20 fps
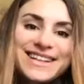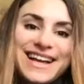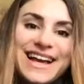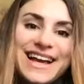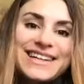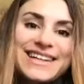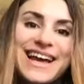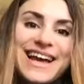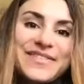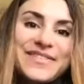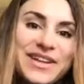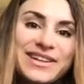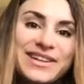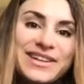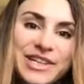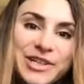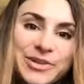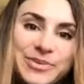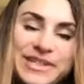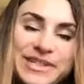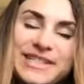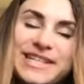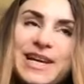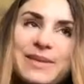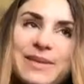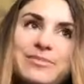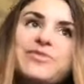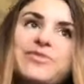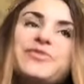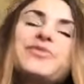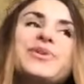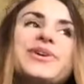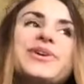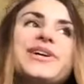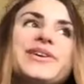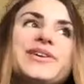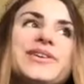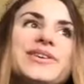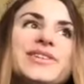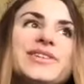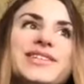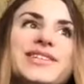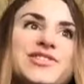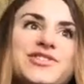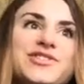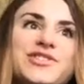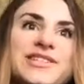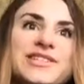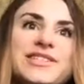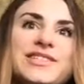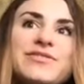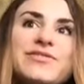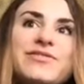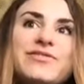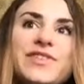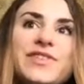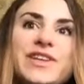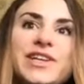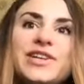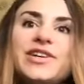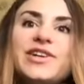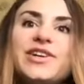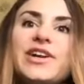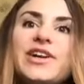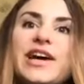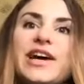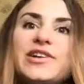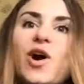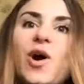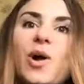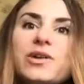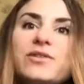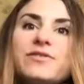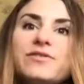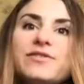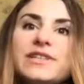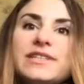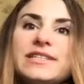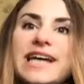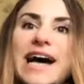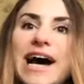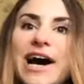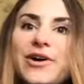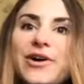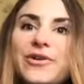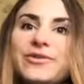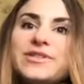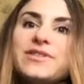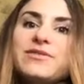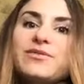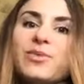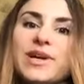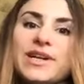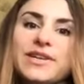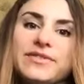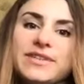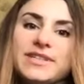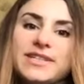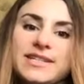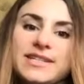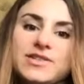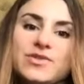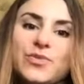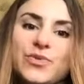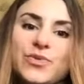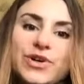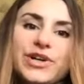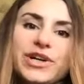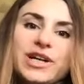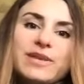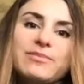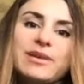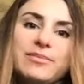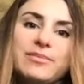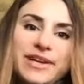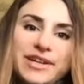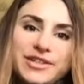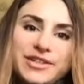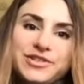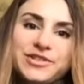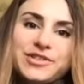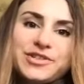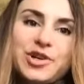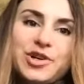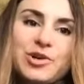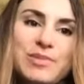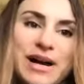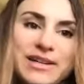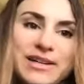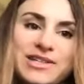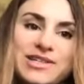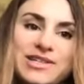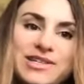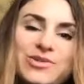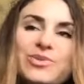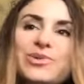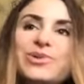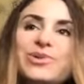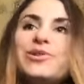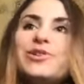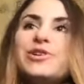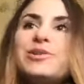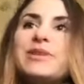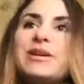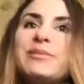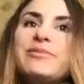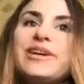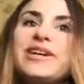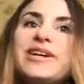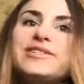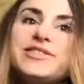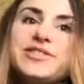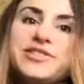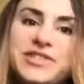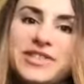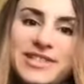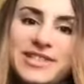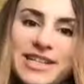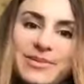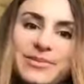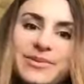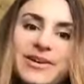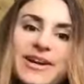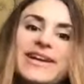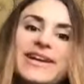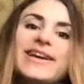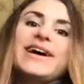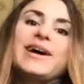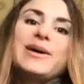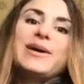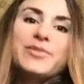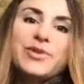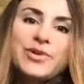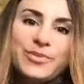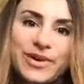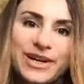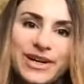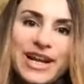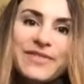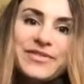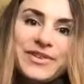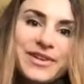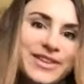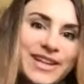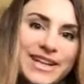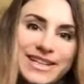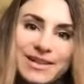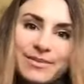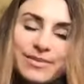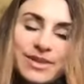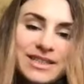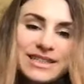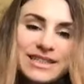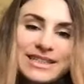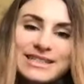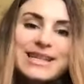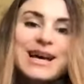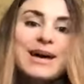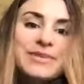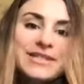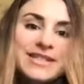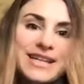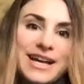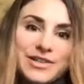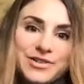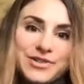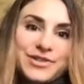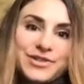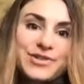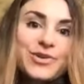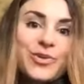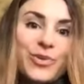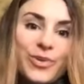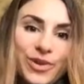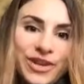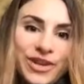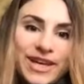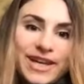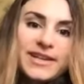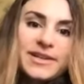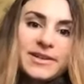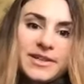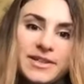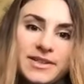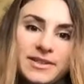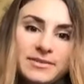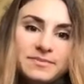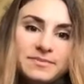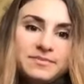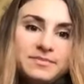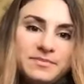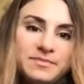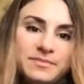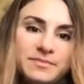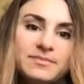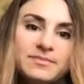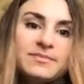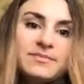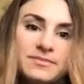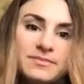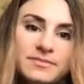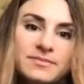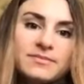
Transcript: and and then like you were saying before, it's just the fear and all of the doubt of what if it doesn't work? Maybe I should just go back to school, or maybe I should just stay where I am, or whatever. That completely sabotages the whole thing. Yes, yes.